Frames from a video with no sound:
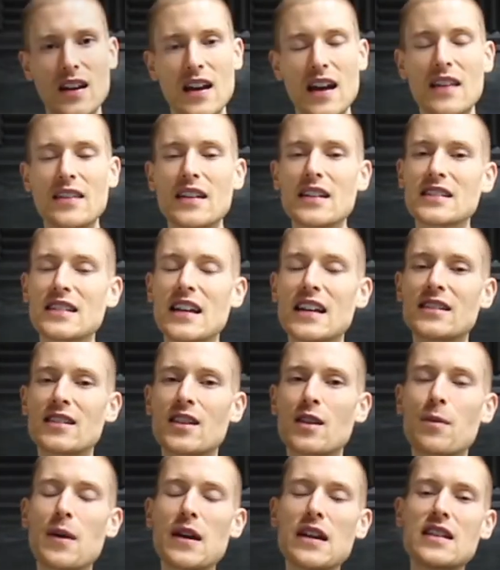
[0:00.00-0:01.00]
And that's the end of
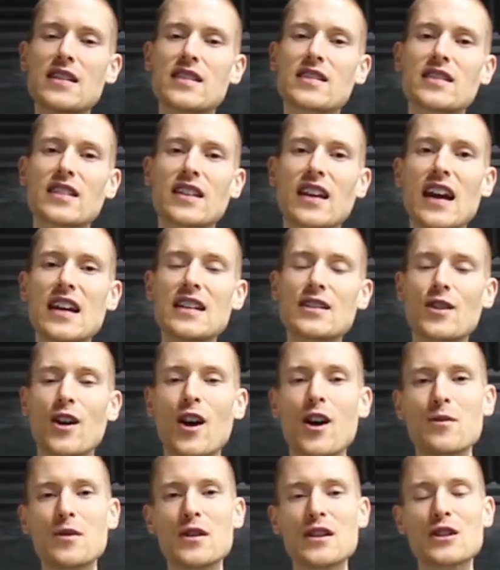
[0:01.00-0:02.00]
the piece. Okay, so I
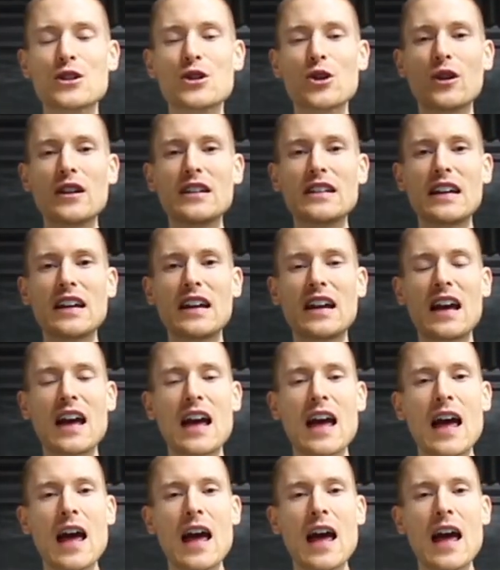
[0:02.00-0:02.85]
hope you enjoyed it.